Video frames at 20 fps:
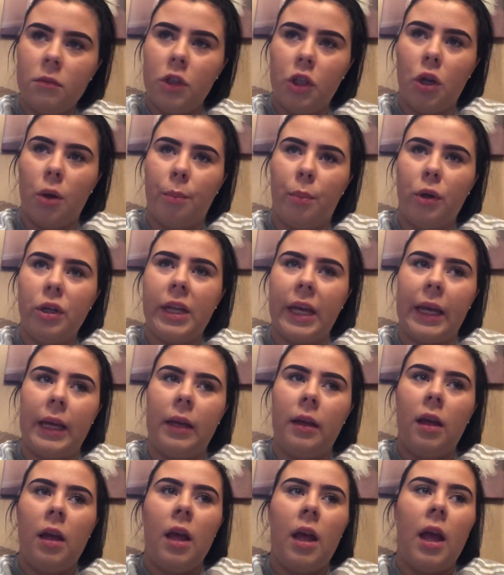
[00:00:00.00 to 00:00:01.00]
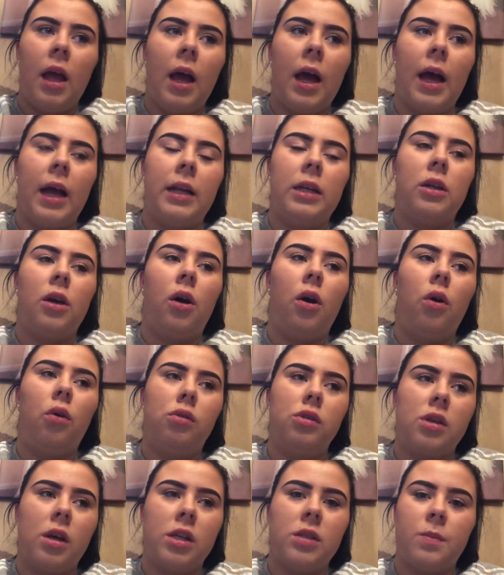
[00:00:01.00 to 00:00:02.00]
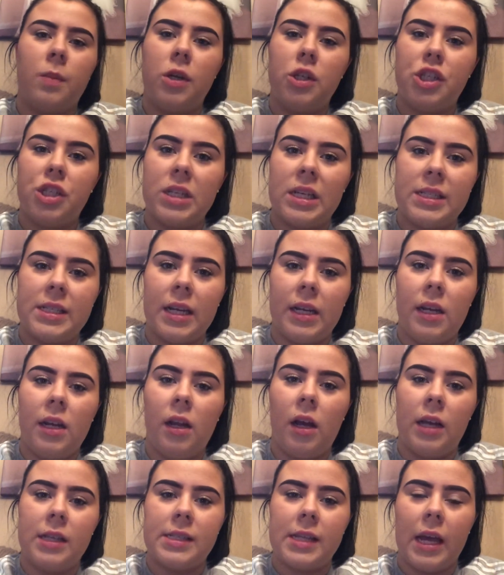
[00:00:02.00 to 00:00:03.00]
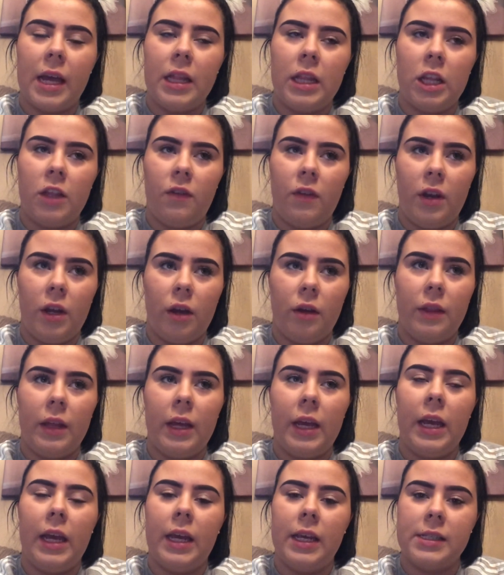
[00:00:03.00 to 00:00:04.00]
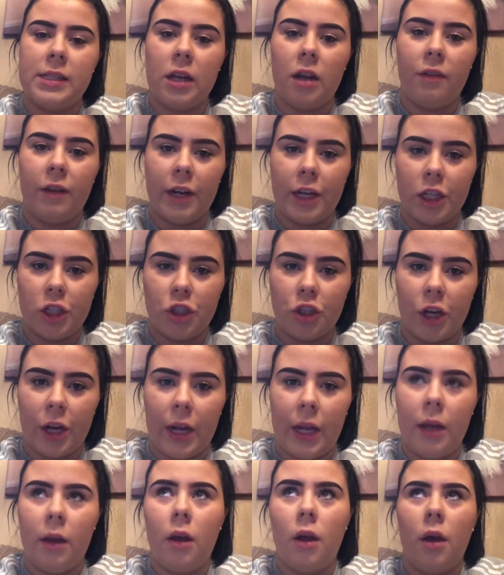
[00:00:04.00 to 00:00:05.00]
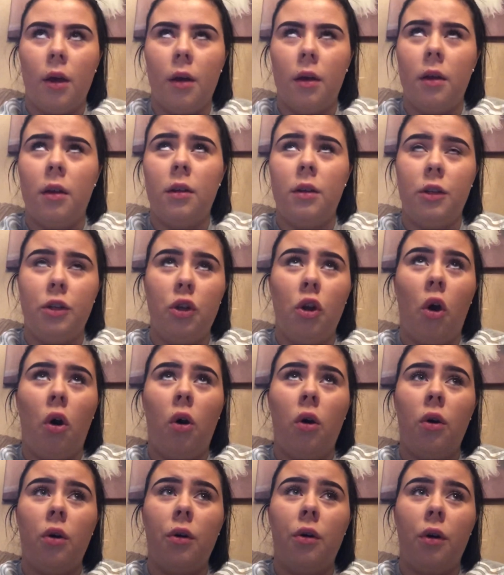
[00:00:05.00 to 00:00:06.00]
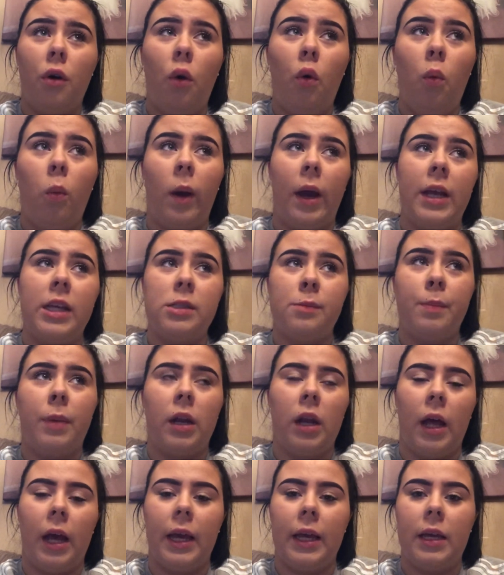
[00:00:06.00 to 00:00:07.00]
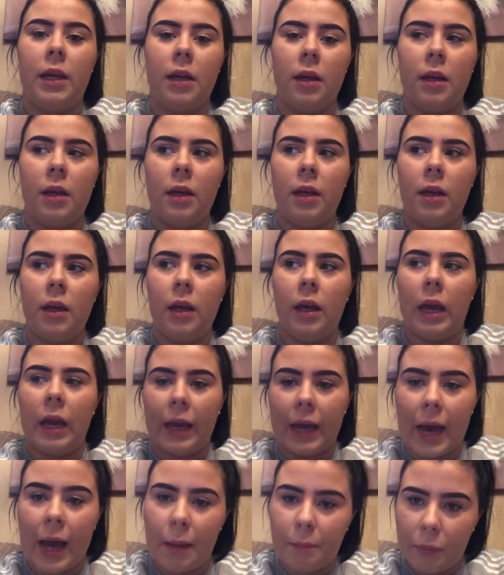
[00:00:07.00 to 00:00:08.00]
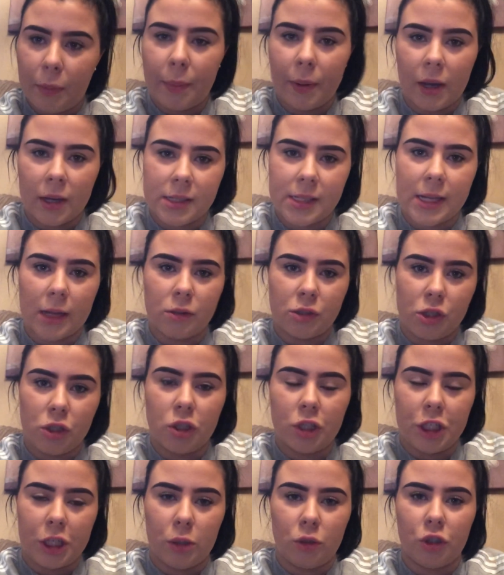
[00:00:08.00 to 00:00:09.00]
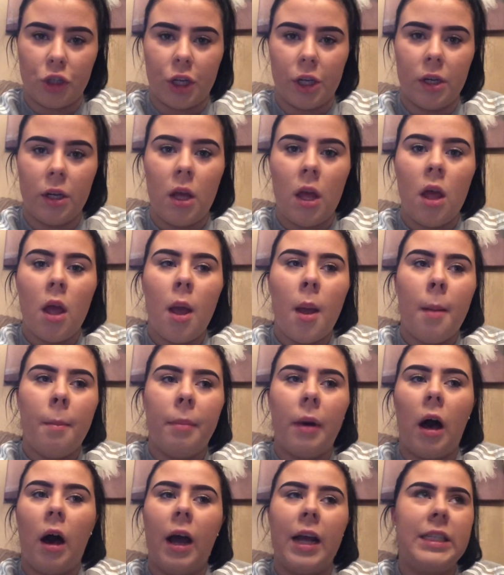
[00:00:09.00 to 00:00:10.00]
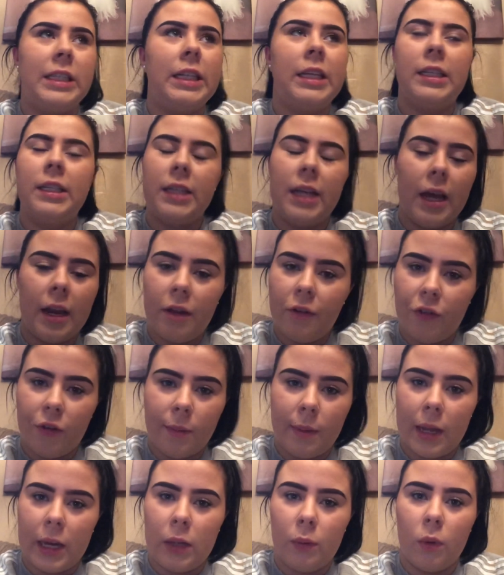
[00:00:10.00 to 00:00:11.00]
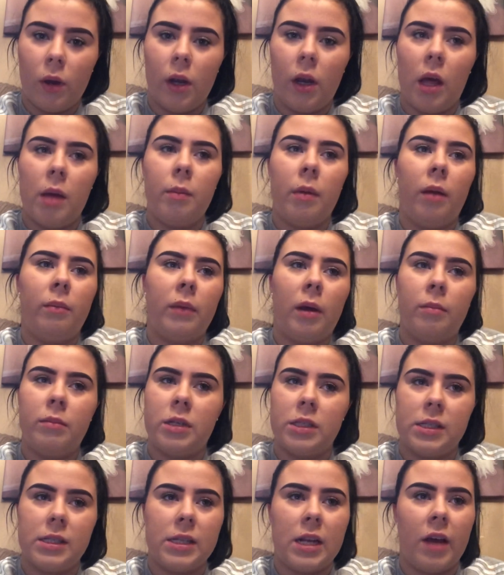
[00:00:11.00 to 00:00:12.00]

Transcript: your body. And also, as much as I say in this video that it is hereditary, not always, but like it can be passed down to your children. But I didn't get it from anyone. Like, my mum doesn't